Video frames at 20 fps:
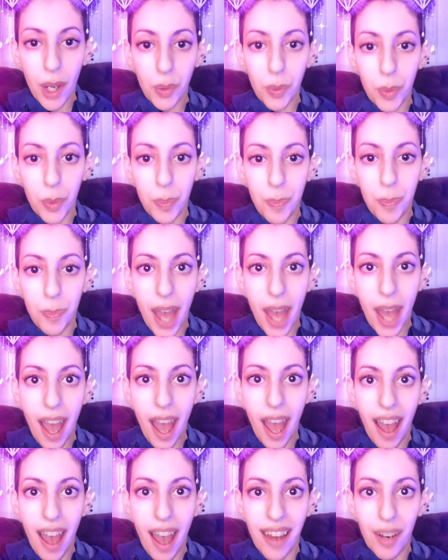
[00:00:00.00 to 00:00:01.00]
were
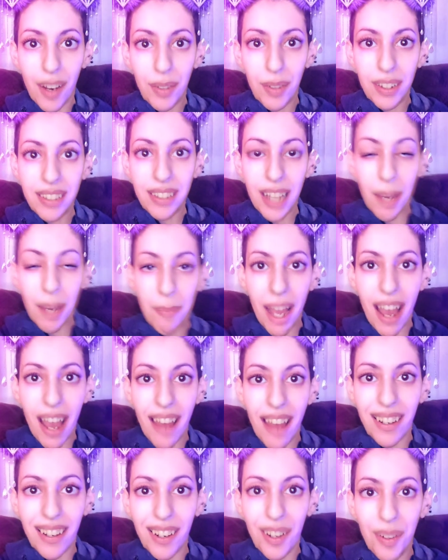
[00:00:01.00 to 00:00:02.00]
mad every time I had
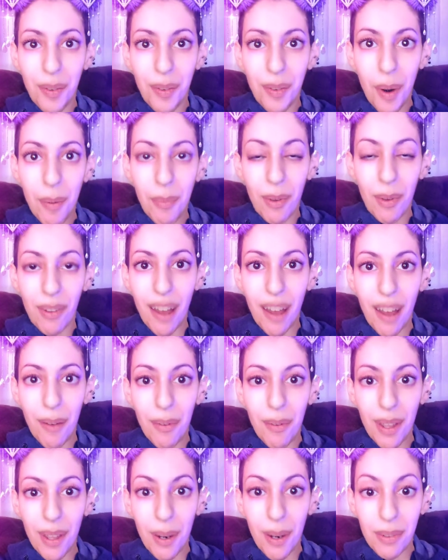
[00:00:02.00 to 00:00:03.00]
it on normal. That one
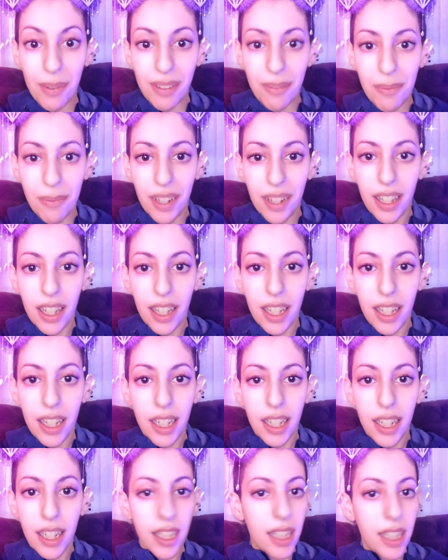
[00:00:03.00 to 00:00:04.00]
thought it was...
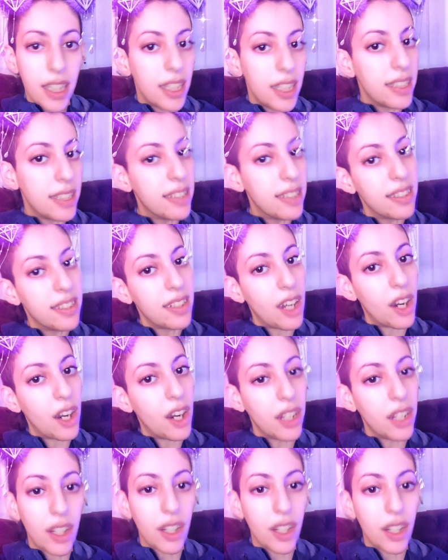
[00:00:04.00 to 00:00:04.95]
Is this an Ariana